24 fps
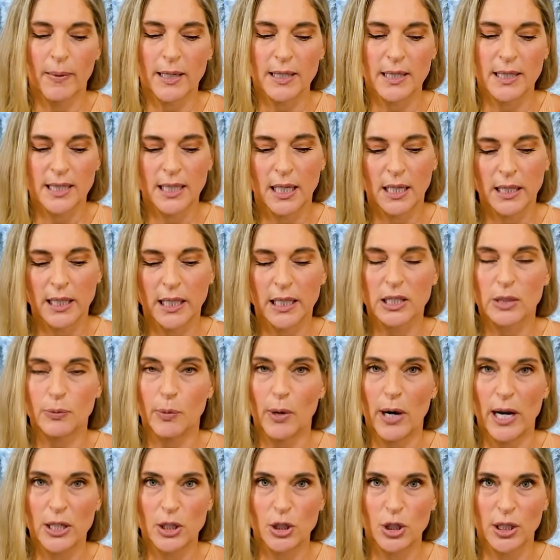about sun
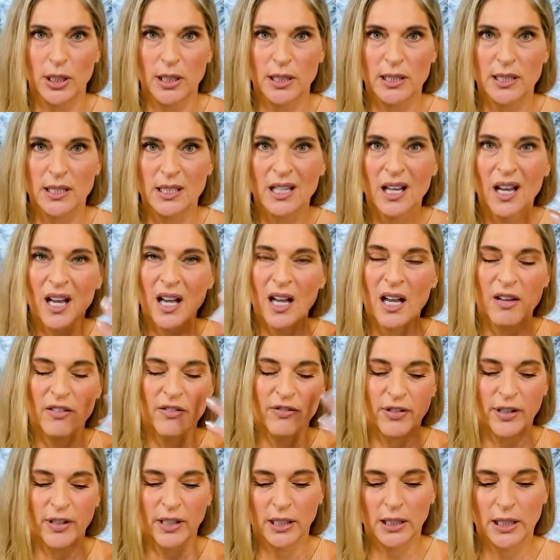expressions,
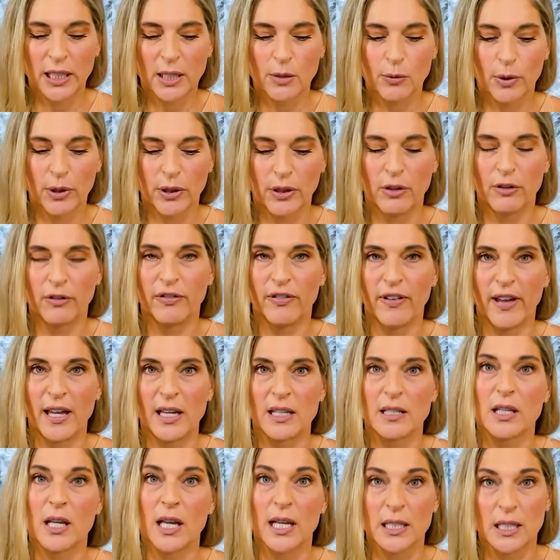fiddling with your
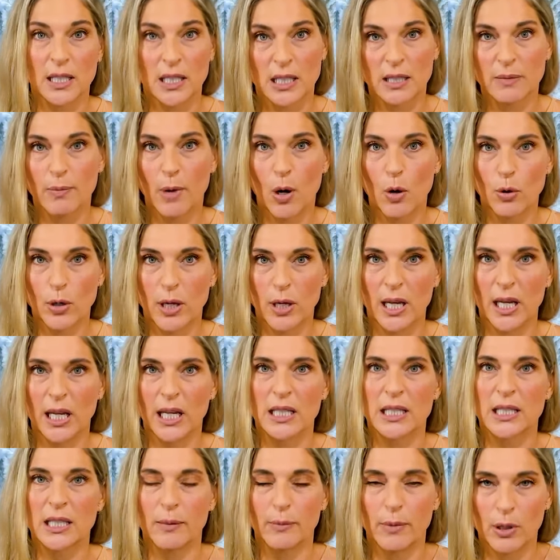face, and smoking
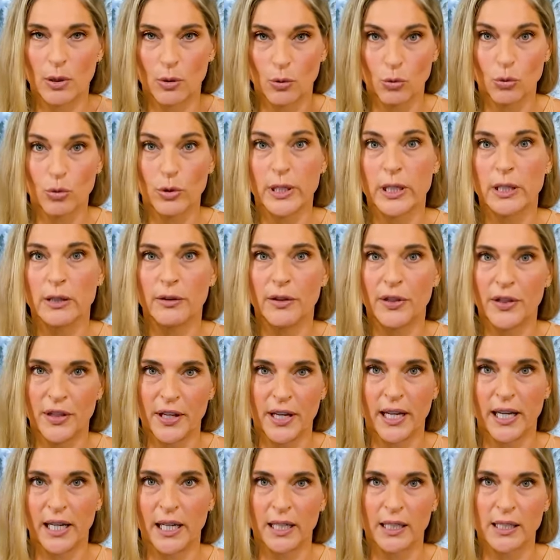as some of the real
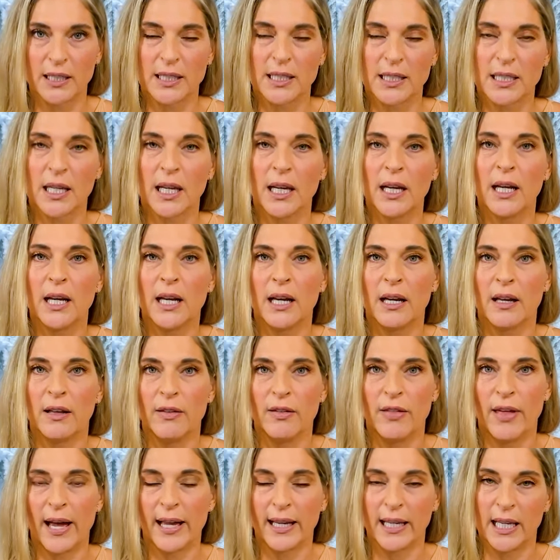things
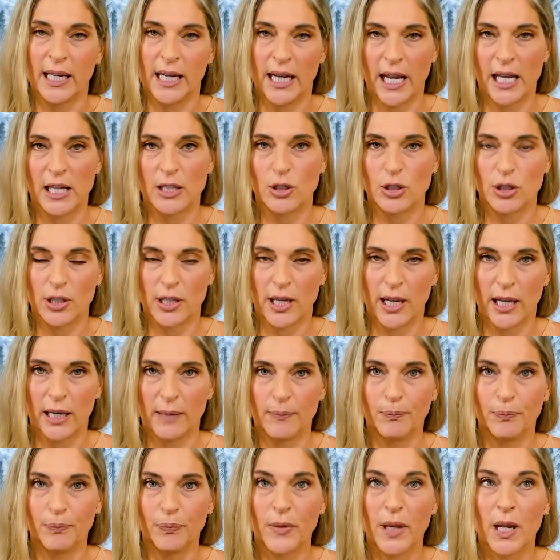that can age
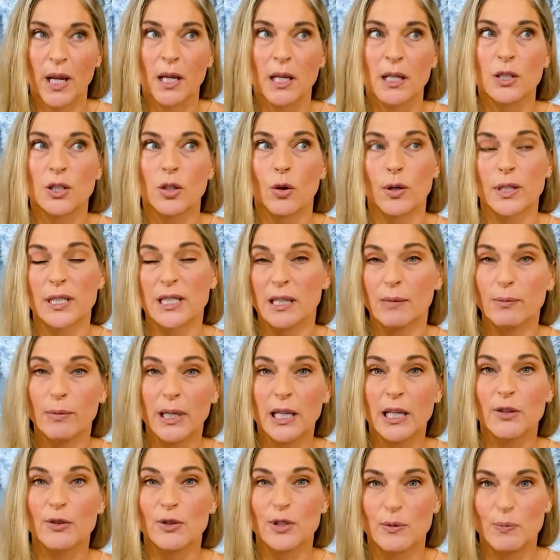skin. So, as
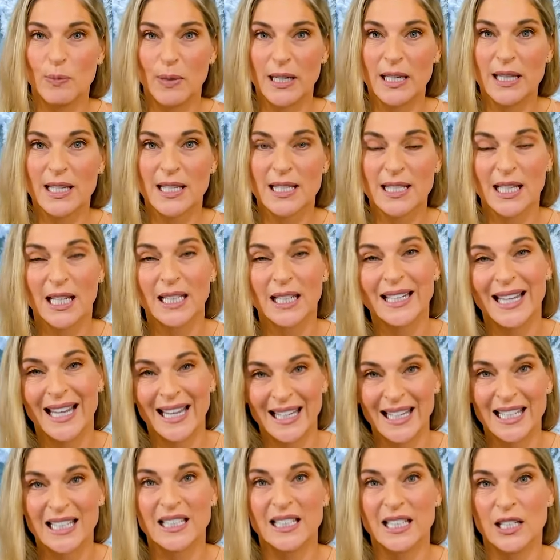somebody who has been in the sun
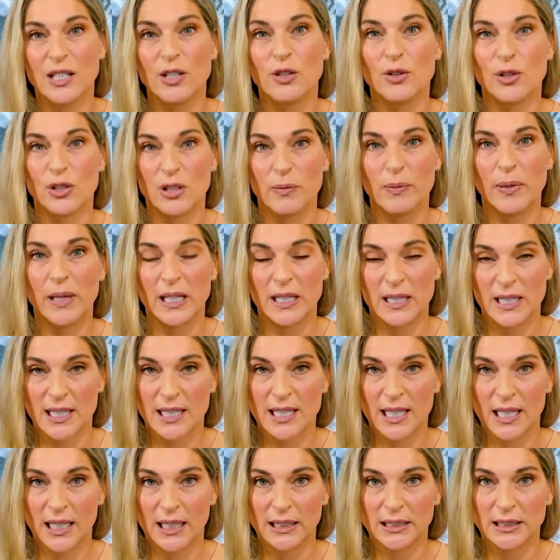and continues to be in the
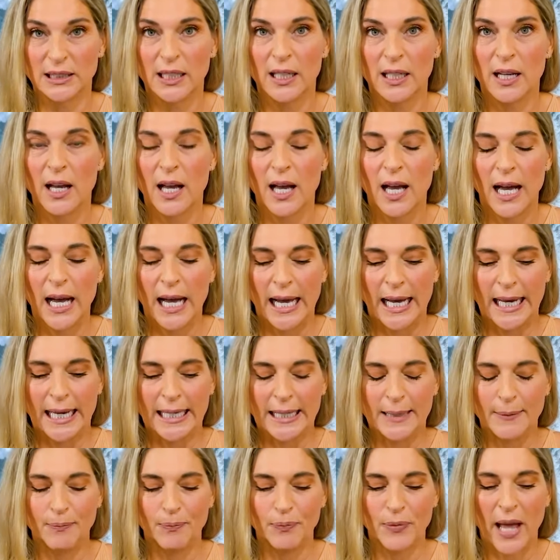sun,
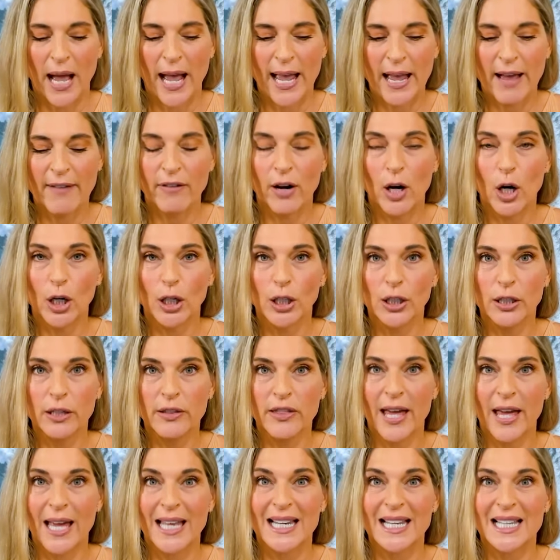um, I have
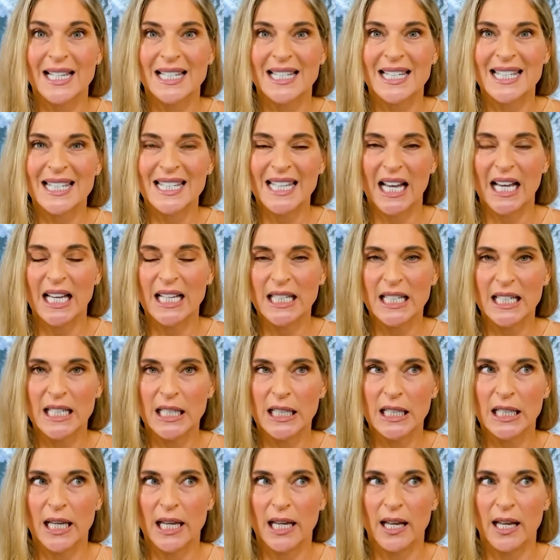heard that sun